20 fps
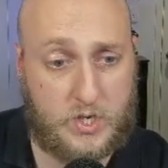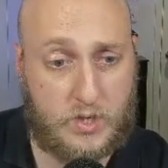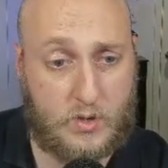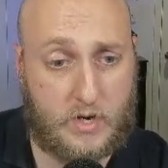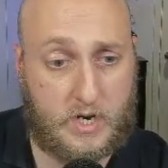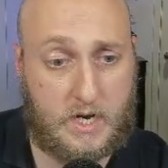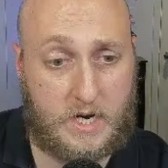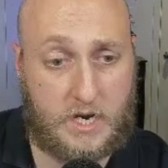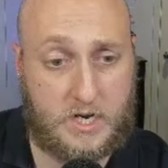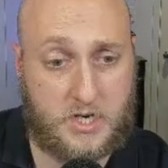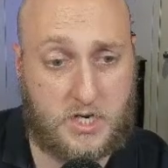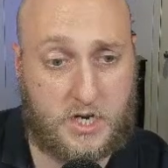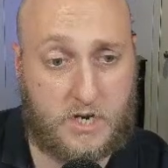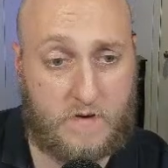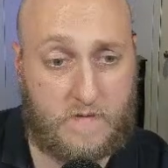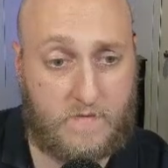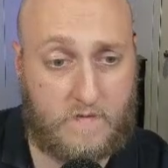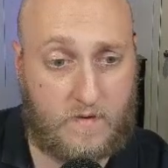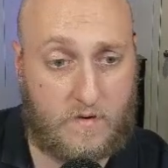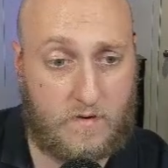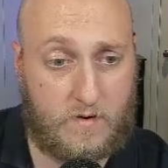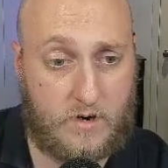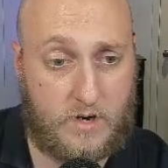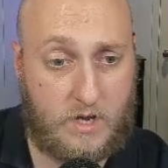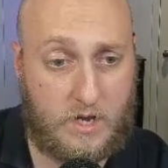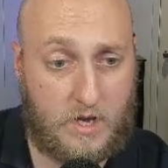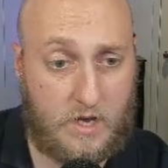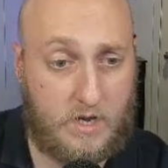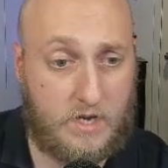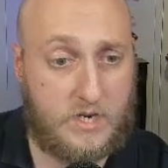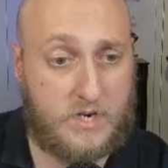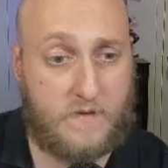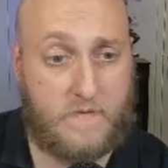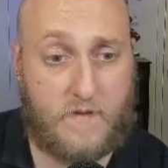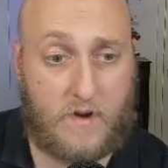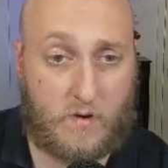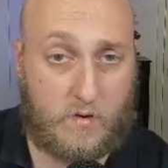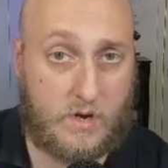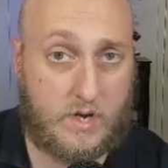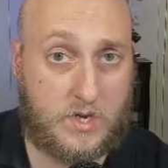So I can actually convert to
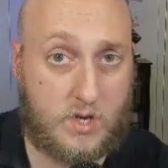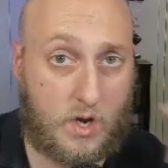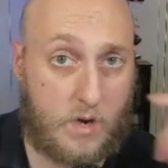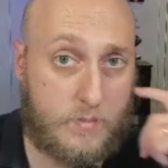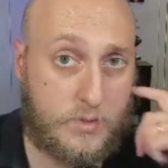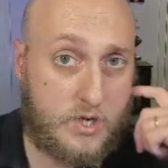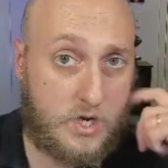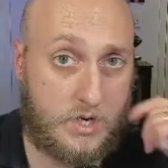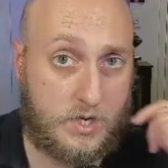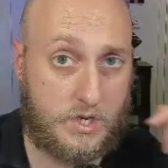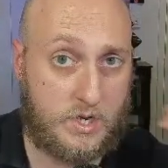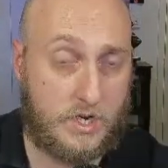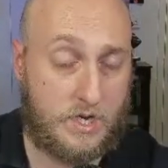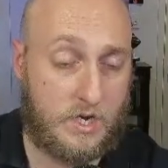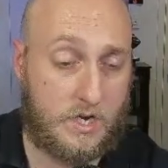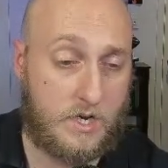various options.